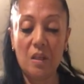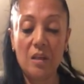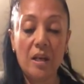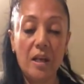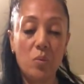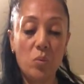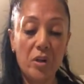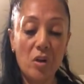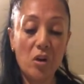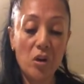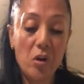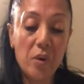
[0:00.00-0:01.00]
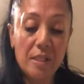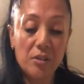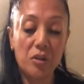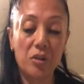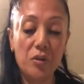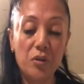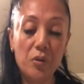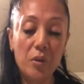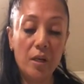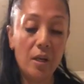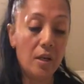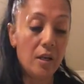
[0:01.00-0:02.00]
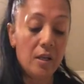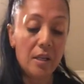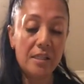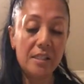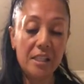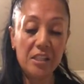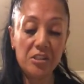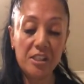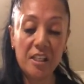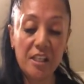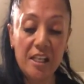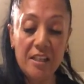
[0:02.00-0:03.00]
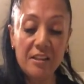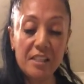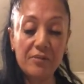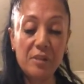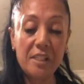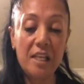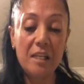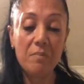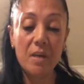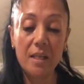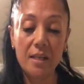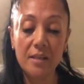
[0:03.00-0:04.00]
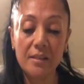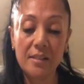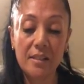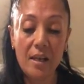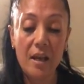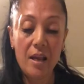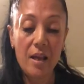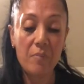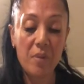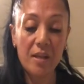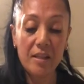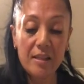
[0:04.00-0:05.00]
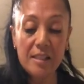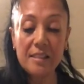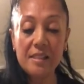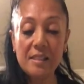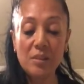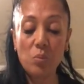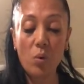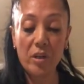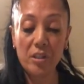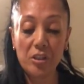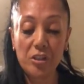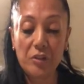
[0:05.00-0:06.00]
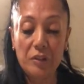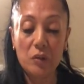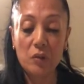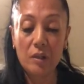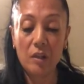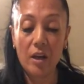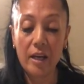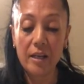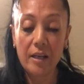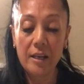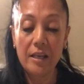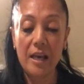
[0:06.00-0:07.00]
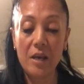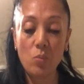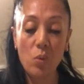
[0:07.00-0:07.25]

Okay, we're not going to continue to knead this for 10 minutes, but this is what it should look like, okay?